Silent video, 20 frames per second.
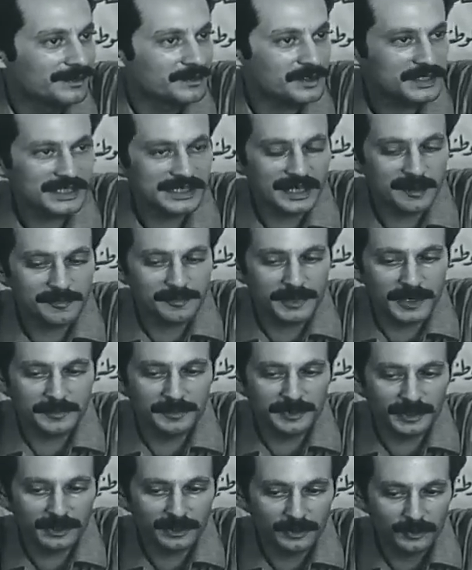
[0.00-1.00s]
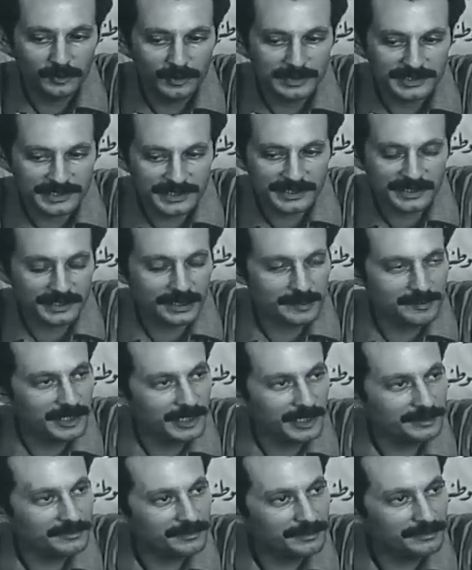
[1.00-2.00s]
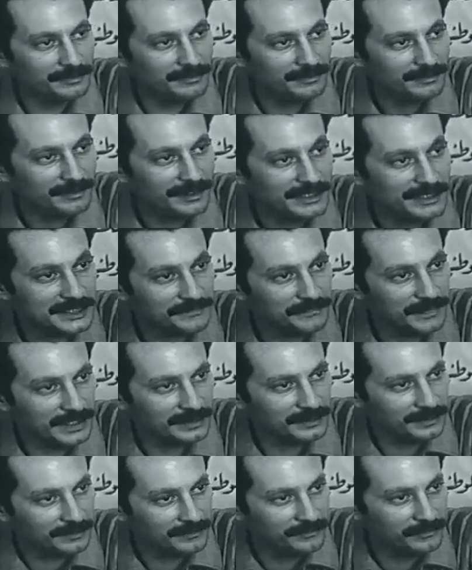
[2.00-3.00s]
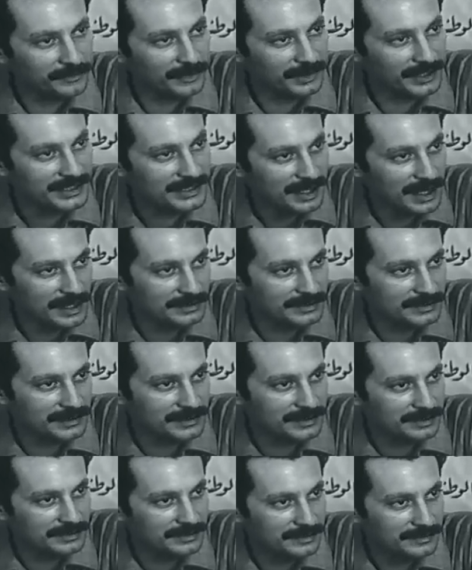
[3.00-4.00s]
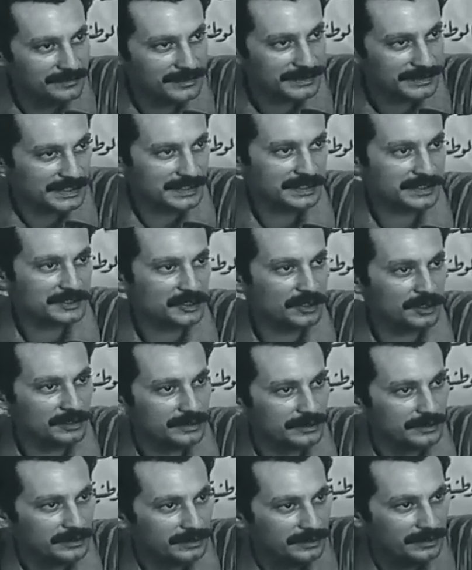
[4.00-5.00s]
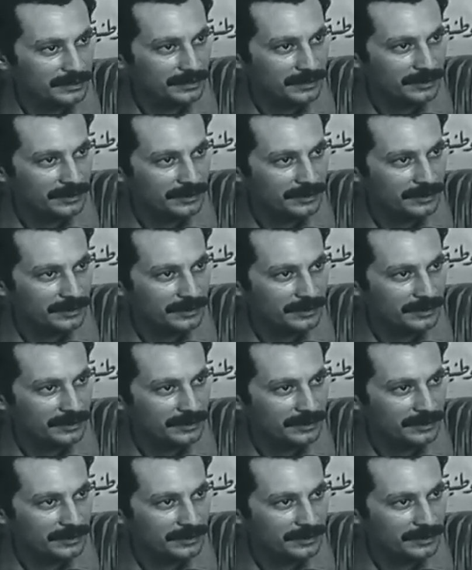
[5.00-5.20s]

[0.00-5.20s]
This is a people who is discriminated, is fighting for his rights. This is a story.